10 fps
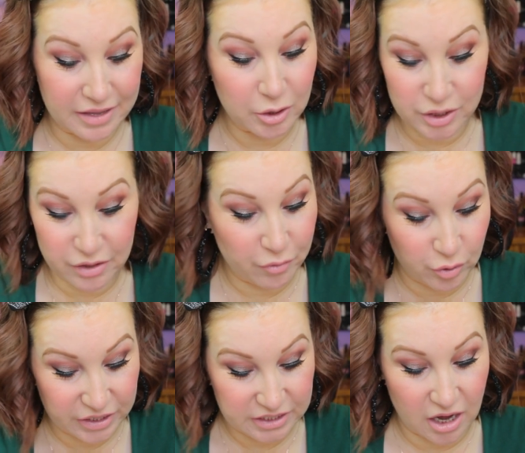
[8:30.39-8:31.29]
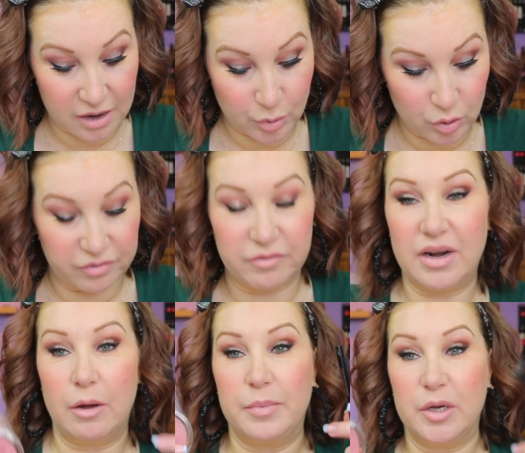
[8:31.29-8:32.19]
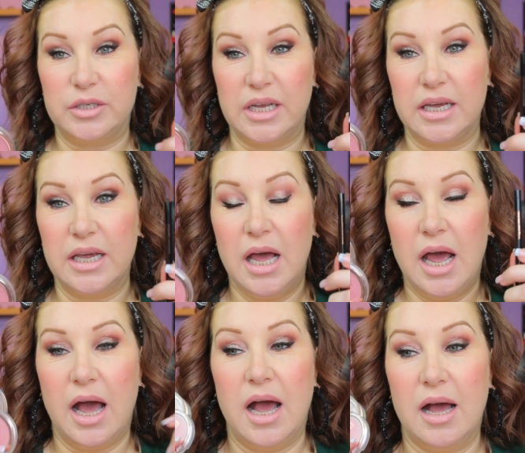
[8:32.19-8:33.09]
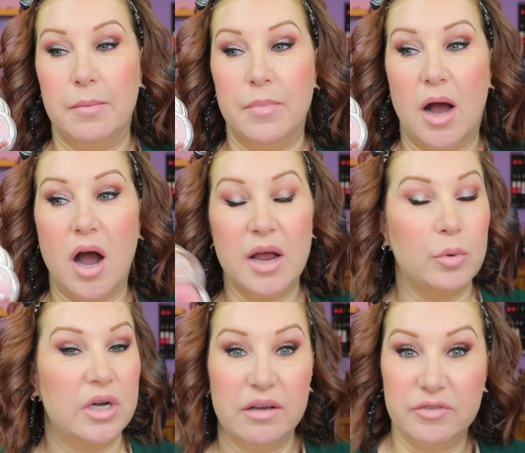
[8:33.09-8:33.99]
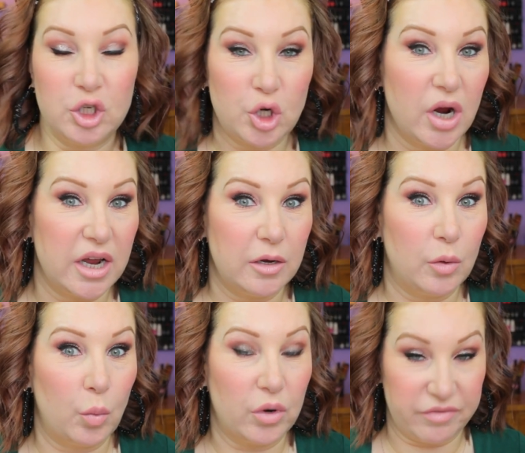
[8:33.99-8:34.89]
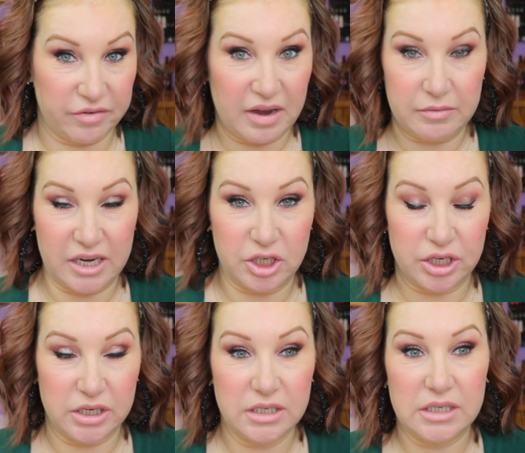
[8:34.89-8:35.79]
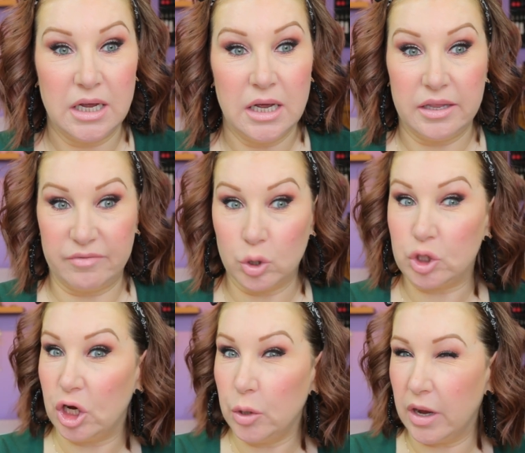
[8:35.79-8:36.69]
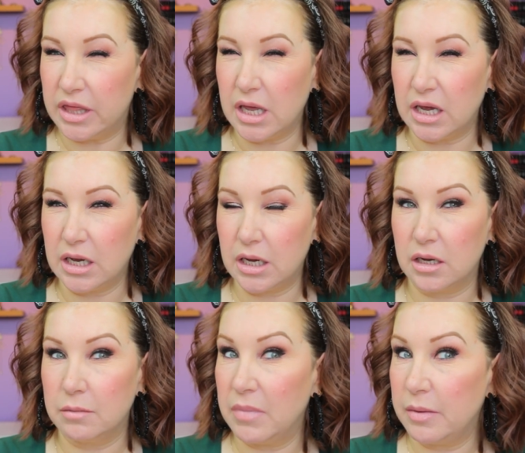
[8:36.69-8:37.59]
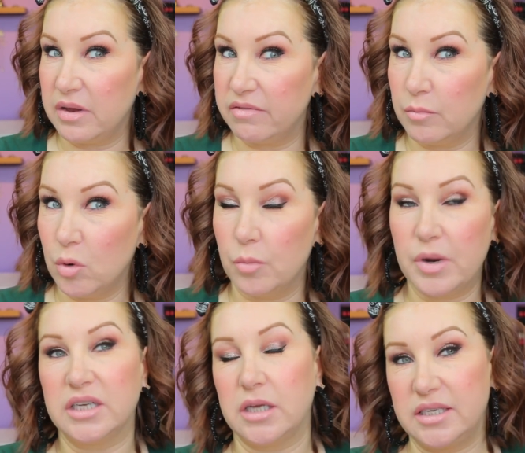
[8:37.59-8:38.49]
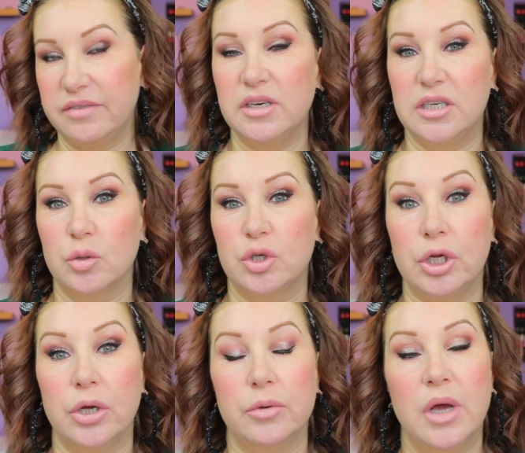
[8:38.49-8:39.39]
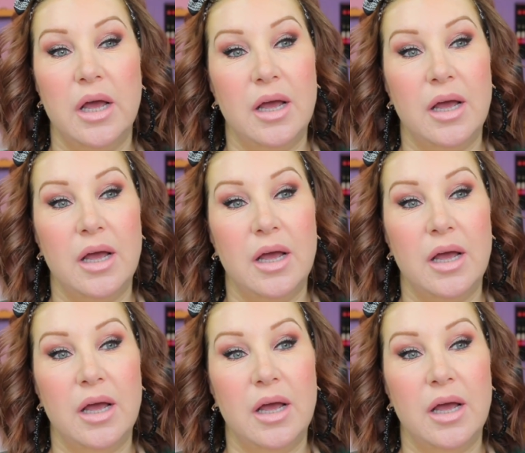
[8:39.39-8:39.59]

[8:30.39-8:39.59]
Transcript: Those are the 4 things that I bought from Flower Beauty. I would love to try one of the foundations. They've got 2, I think, maybe even more, but I definitely saw 2.